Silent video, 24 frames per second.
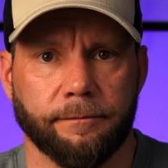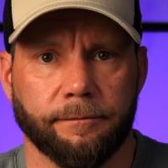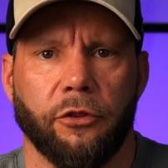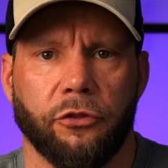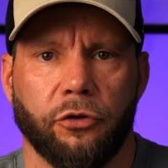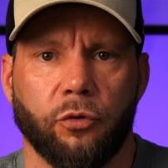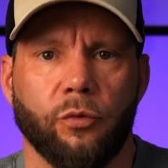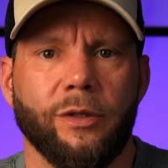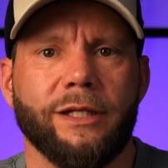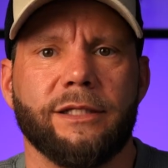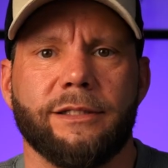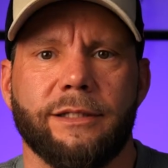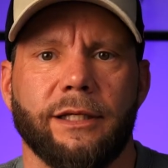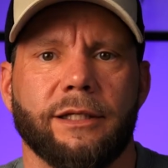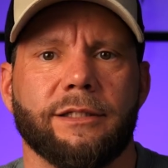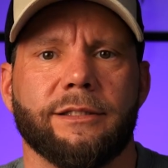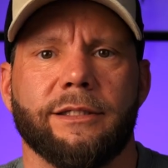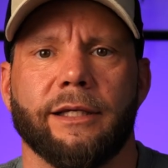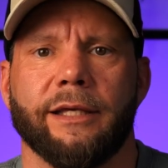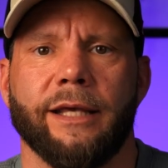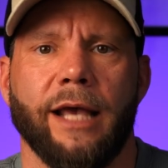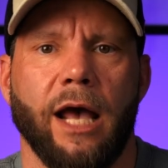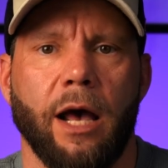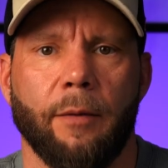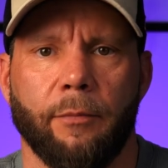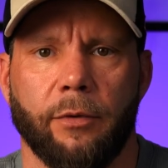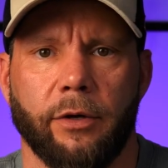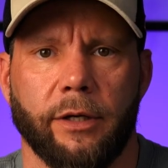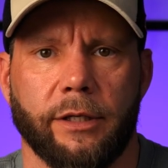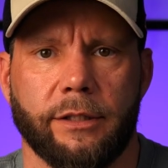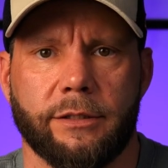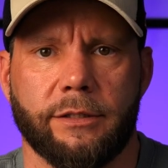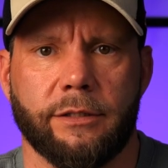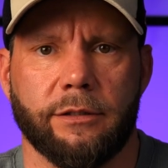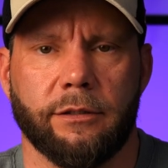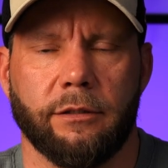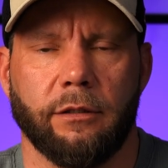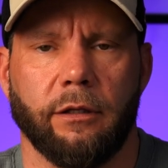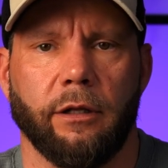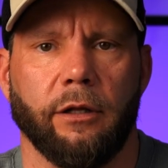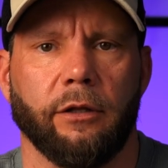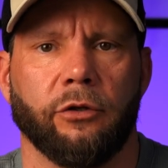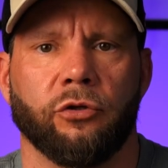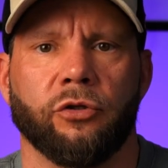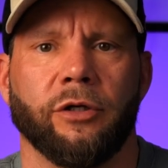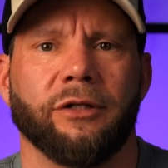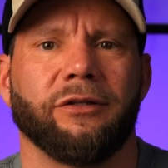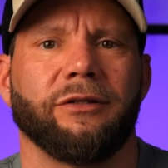360 cameras
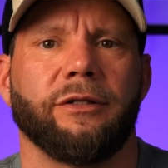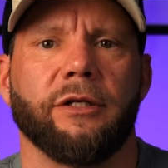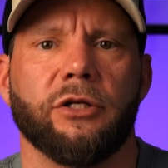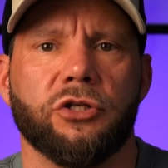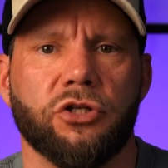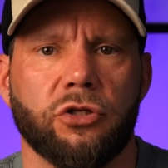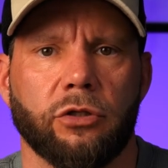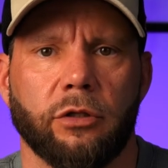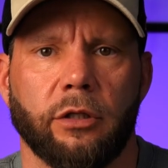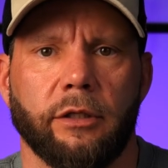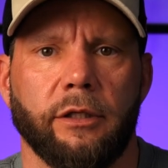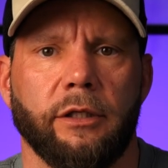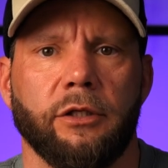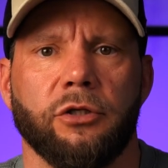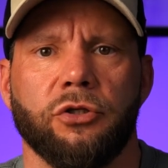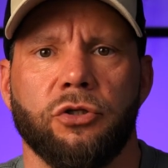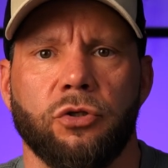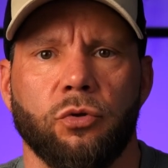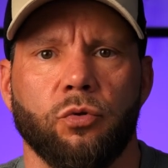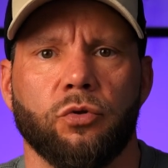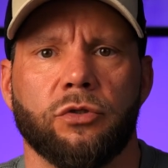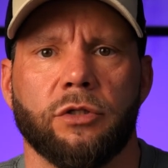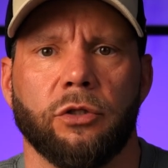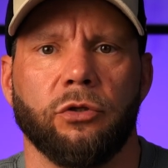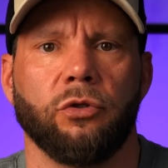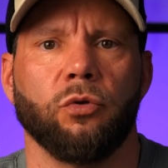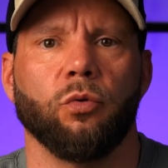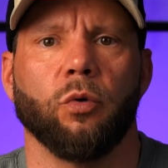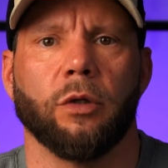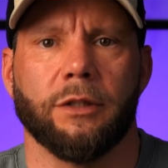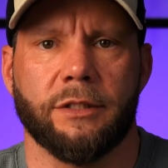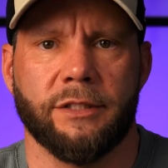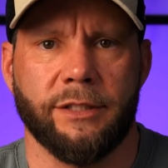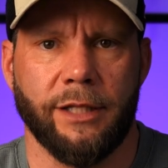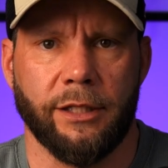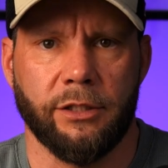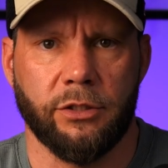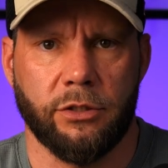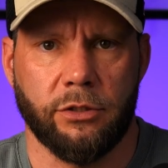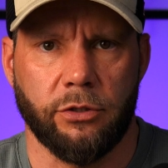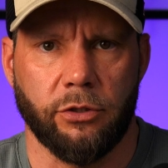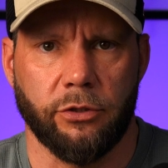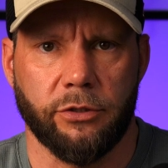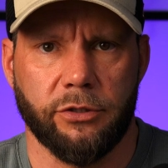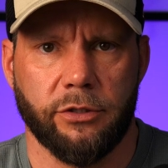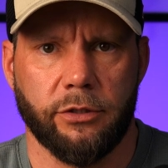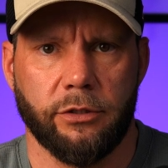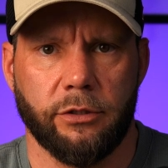traditionally use dual
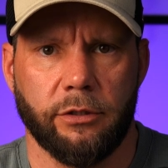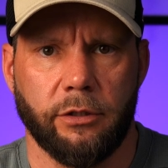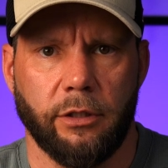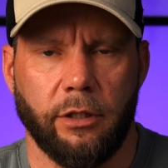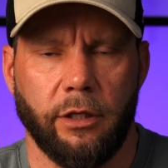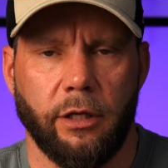sensors,